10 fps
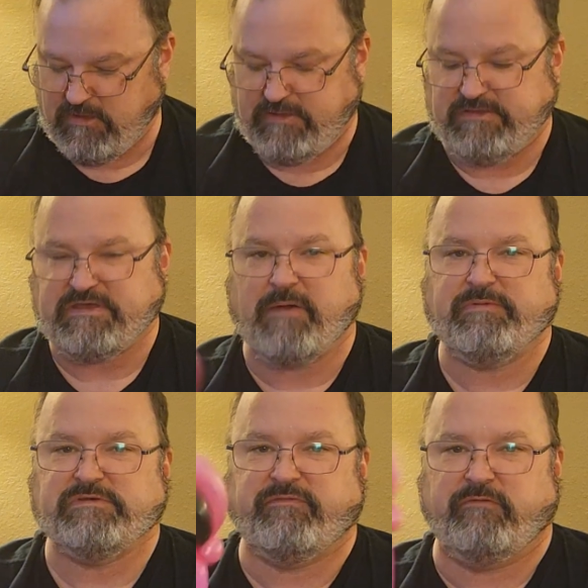This
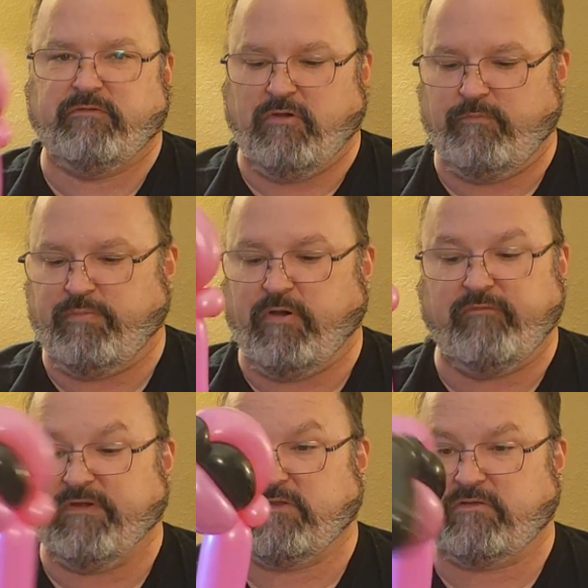happens to go
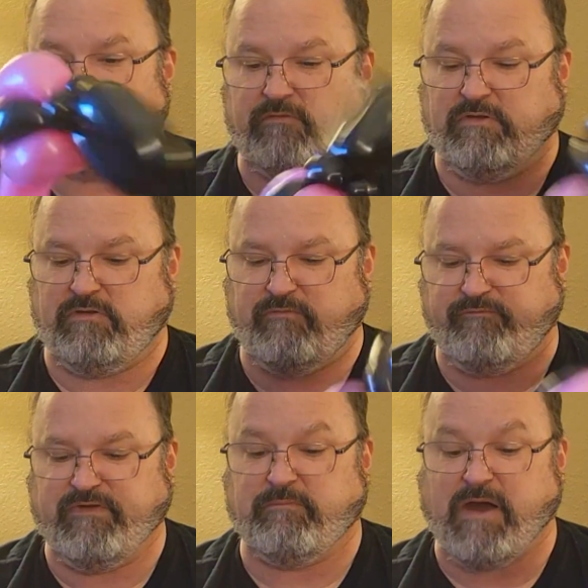perfectly,
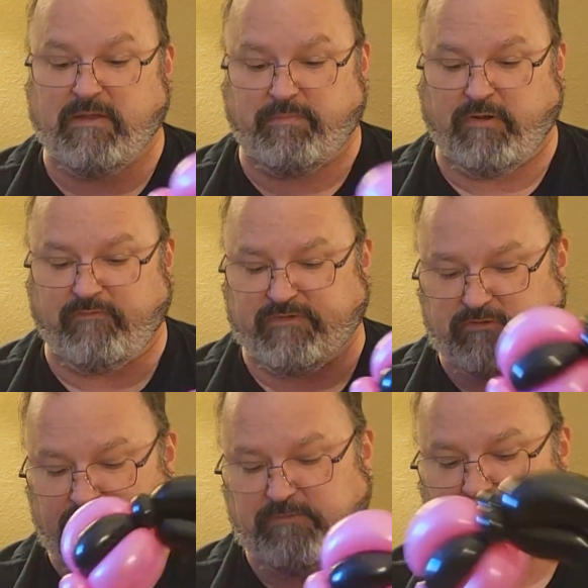fit mine
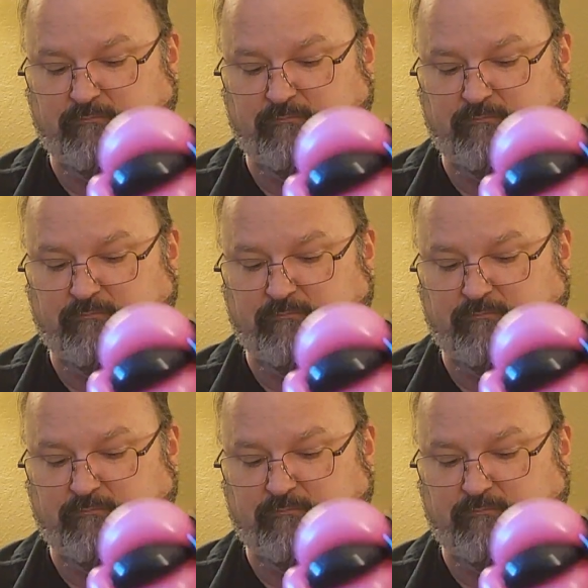perfectly.